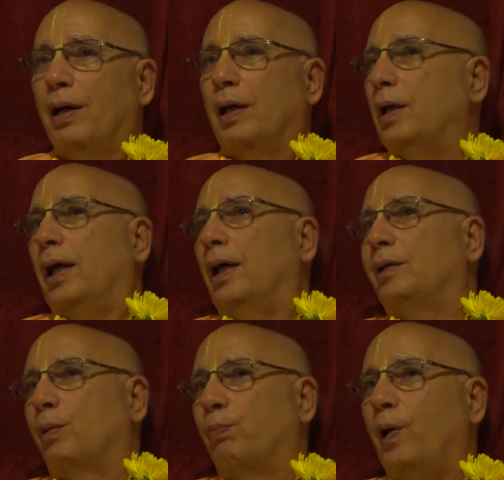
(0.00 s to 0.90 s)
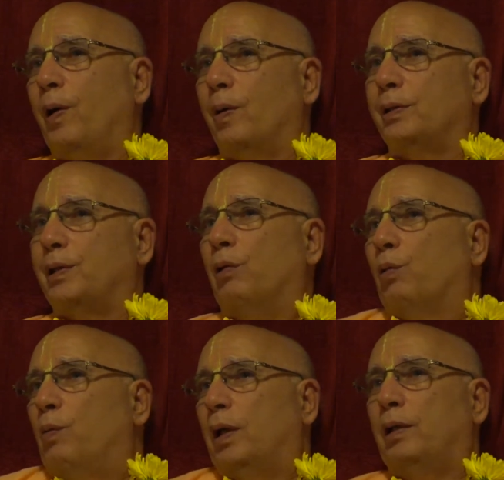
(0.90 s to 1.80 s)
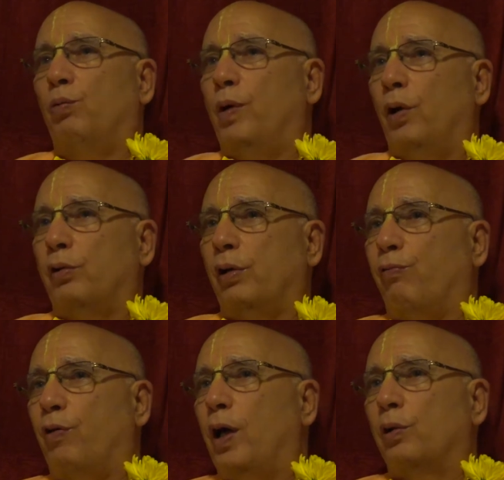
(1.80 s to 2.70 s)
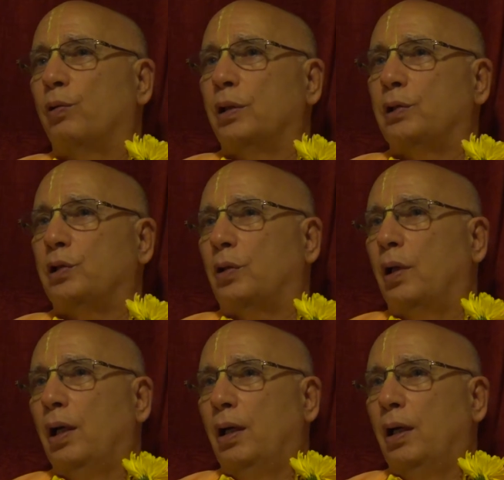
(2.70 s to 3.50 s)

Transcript: And again, your prayer is, I don't want wealth or followers or